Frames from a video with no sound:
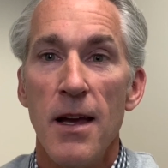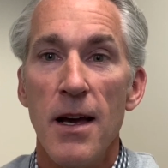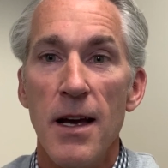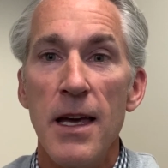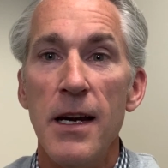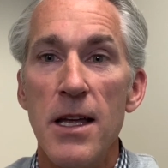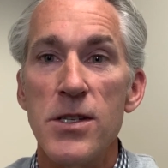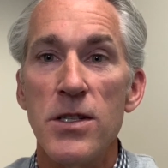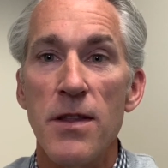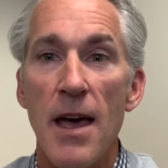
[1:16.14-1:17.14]
In
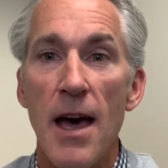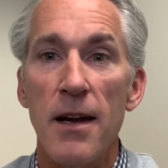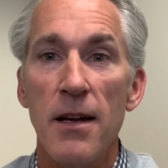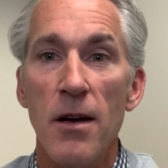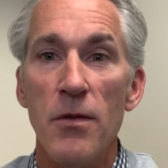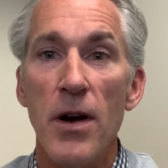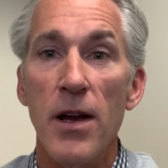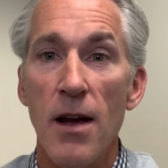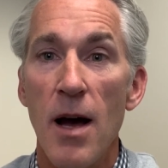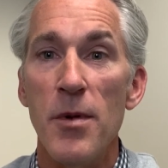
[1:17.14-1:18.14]
addition to that, a
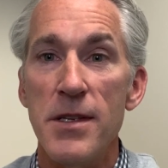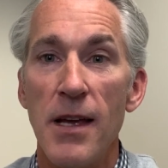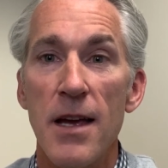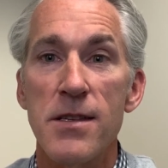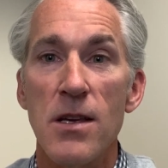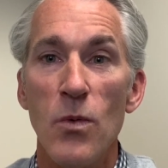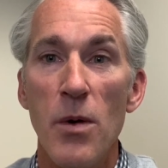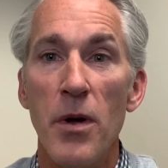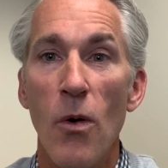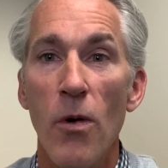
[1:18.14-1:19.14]
very common test that we
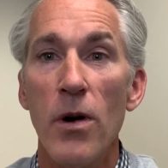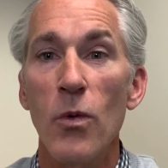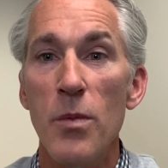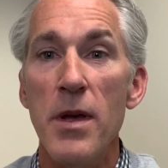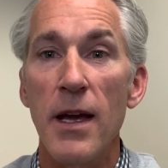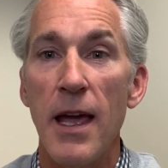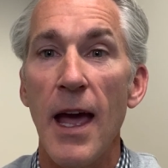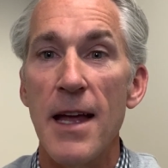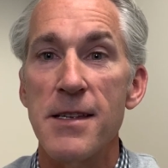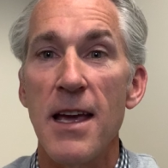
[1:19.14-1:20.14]
would order would be a
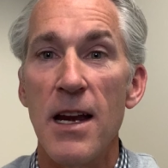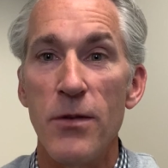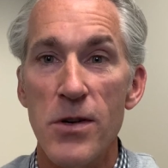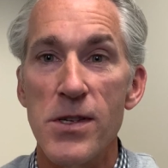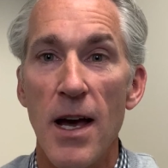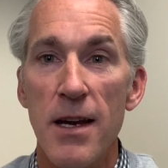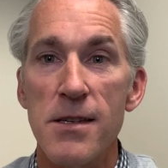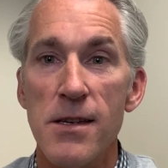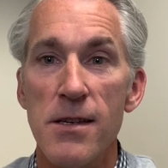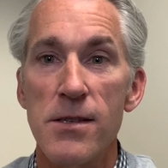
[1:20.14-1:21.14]
CAT scan of your
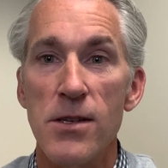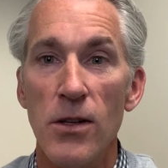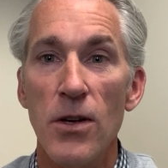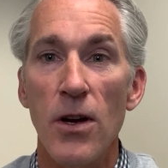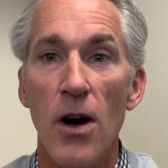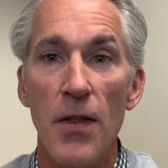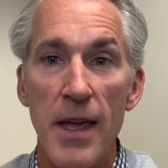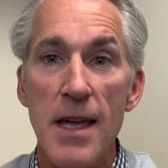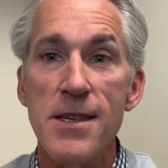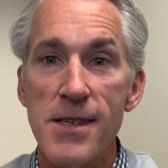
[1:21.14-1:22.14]
sinuses to look on
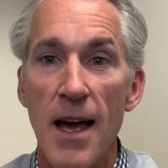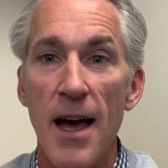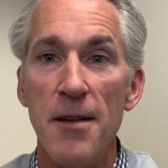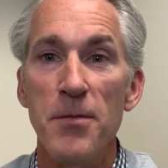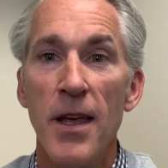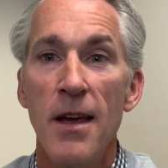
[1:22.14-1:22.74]
the inside